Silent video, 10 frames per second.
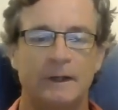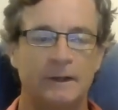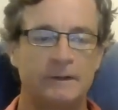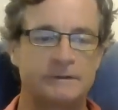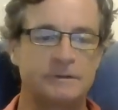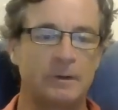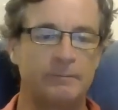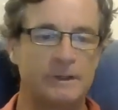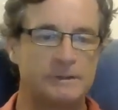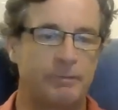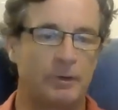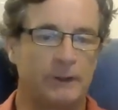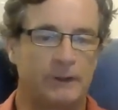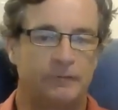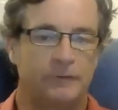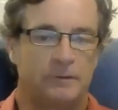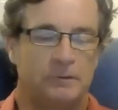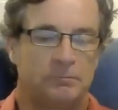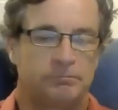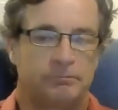And it's not much point if
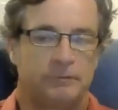you